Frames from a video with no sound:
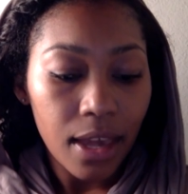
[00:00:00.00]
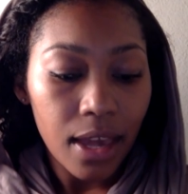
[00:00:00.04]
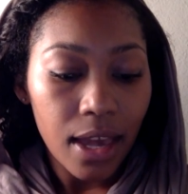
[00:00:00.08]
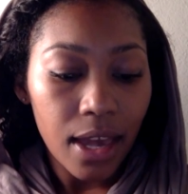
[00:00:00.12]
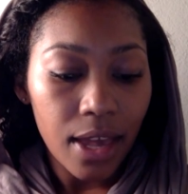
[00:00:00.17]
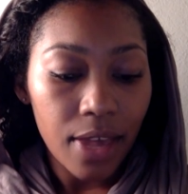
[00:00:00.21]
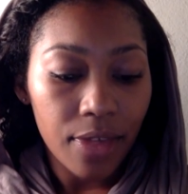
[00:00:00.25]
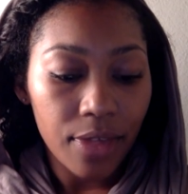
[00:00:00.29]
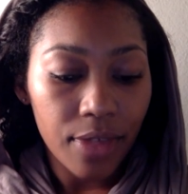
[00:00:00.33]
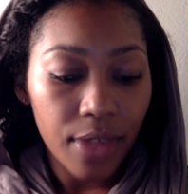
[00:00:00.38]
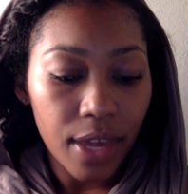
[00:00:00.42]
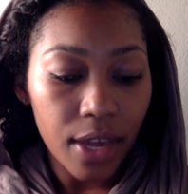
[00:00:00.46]

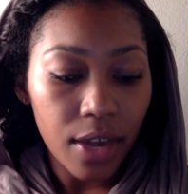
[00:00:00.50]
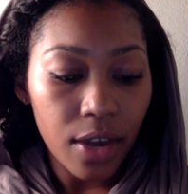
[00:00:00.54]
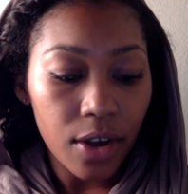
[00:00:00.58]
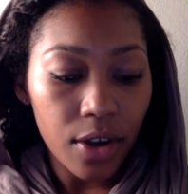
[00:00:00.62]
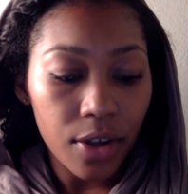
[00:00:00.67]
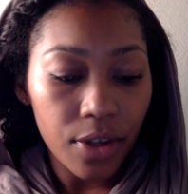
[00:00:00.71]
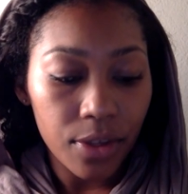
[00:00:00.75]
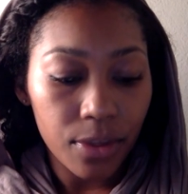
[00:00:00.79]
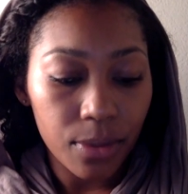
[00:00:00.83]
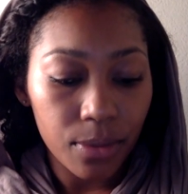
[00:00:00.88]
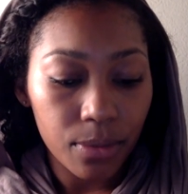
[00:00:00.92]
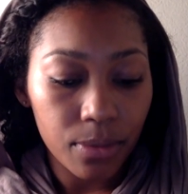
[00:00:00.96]
And they
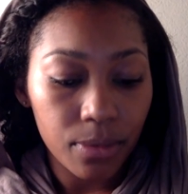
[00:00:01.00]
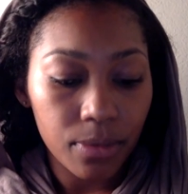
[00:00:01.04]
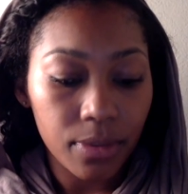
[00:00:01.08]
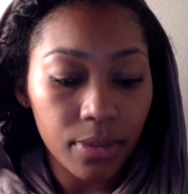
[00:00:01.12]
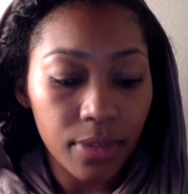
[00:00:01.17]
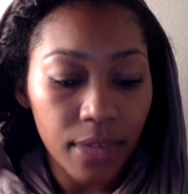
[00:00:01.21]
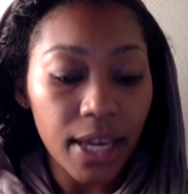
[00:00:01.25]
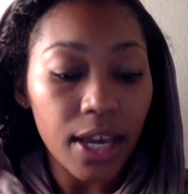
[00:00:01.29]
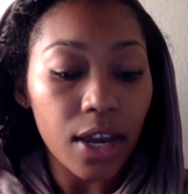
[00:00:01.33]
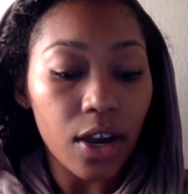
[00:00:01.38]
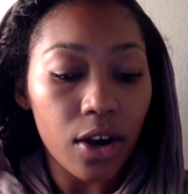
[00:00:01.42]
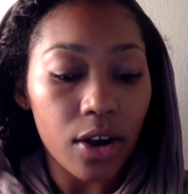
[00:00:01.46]

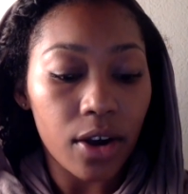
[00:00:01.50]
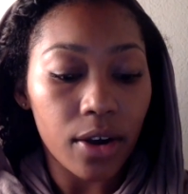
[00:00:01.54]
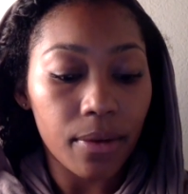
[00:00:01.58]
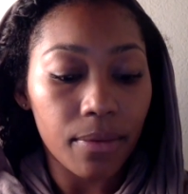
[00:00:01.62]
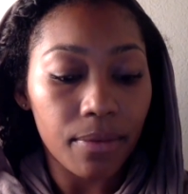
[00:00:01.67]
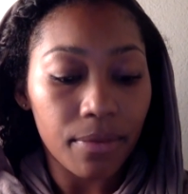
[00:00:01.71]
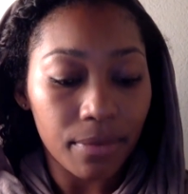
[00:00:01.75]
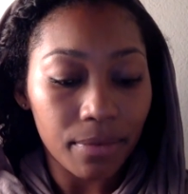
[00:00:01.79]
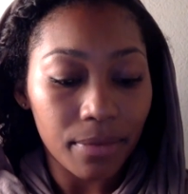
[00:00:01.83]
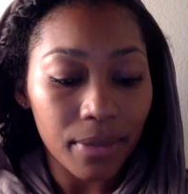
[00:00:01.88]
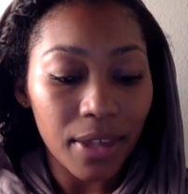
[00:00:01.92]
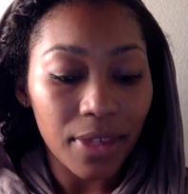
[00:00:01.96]

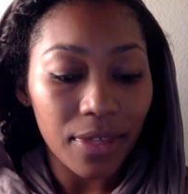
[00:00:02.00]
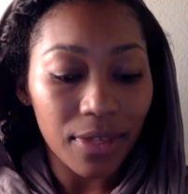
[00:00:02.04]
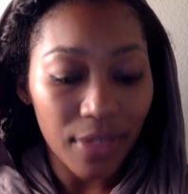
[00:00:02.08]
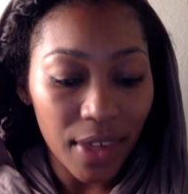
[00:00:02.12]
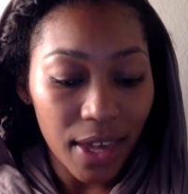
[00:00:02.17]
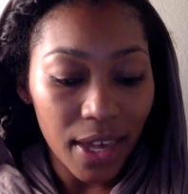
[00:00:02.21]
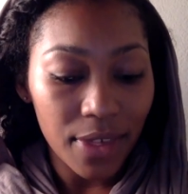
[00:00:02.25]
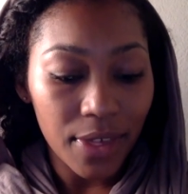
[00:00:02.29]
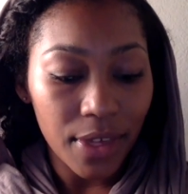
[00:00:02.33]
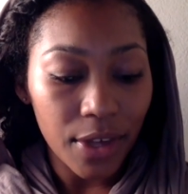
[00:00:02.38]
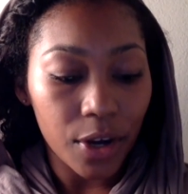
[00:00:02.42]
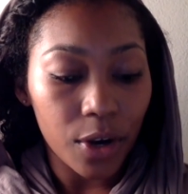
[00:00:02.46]

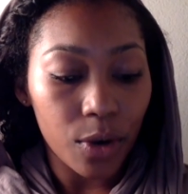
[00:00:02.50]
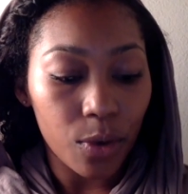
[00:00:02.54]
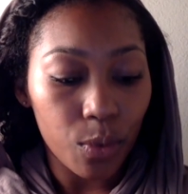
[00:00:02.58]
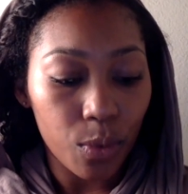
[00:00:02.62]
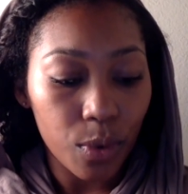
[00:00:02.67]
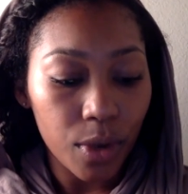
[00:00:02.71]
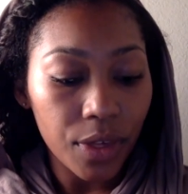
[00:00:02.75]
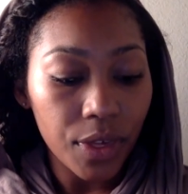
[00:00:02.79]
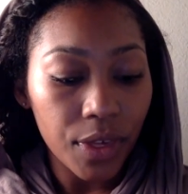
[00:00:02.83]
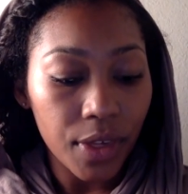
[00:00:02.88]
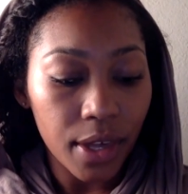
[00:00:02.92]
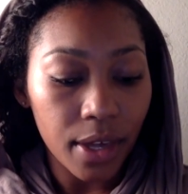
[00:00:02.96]
that are
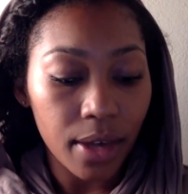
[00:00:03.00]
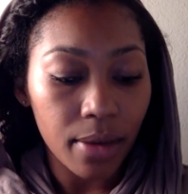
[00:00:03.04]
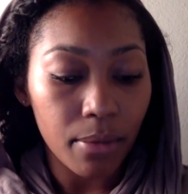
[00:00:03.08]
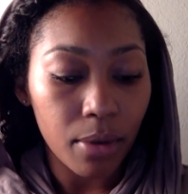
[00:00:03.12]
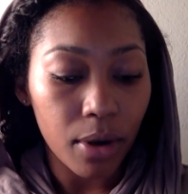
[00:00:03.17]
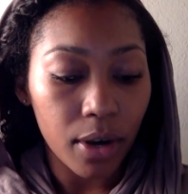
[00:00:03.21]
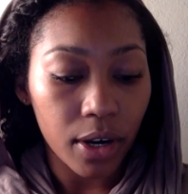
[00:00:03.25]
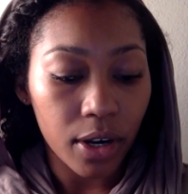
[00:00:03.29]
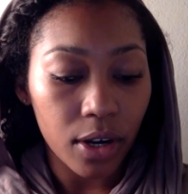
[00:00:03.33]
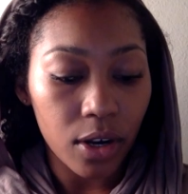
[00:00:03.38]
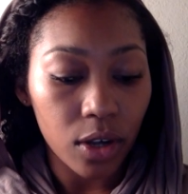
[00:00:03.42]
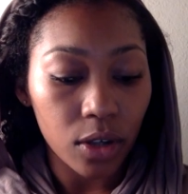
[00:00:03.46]
with him
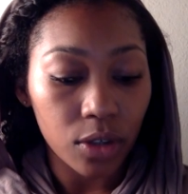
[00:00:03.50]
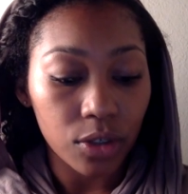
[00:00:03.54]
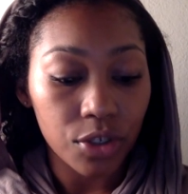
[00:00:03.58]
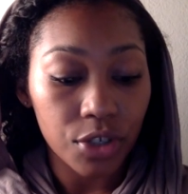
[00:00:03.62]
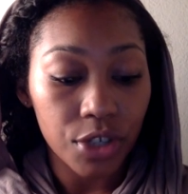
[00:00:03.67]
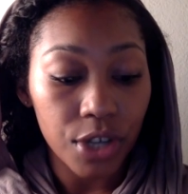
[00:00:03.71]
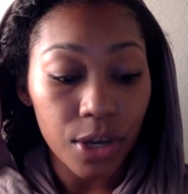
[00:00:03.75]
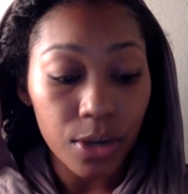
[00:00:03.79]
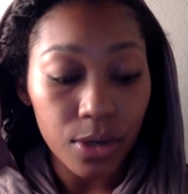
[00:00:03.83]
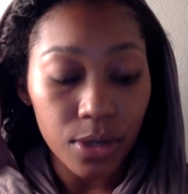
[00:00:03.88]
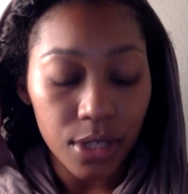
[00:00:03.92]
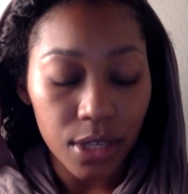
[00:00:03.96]
are called
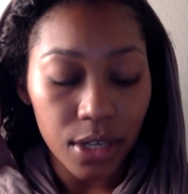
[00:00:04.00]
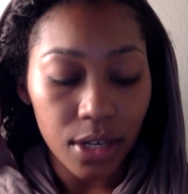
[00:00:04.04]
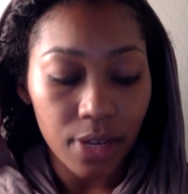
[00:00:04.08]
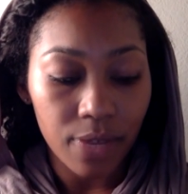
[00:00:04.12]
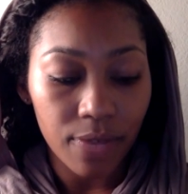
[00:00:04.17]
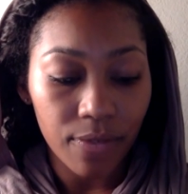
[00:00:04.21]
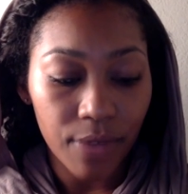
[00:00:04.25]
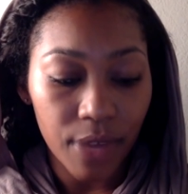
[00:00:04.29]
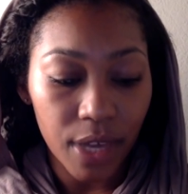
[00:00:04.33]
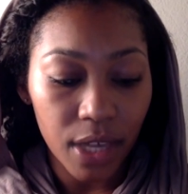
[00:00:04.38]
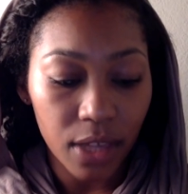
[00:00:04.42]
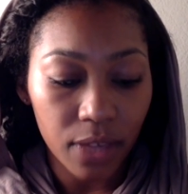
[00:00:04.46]
chosen and
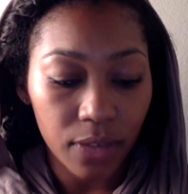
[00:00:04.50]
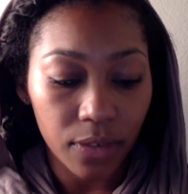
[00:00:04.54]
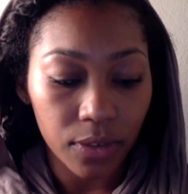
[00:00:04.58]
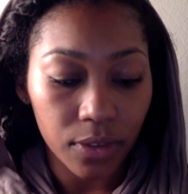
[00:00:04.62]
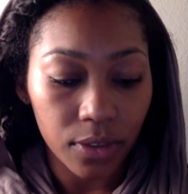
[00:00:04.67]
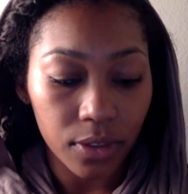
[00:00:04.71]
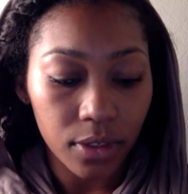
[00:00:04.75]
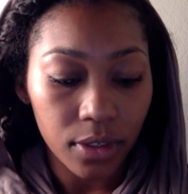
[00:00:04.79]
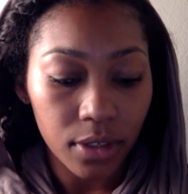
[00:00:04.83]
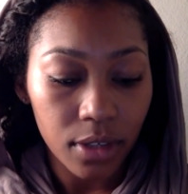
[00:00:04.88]
faithful.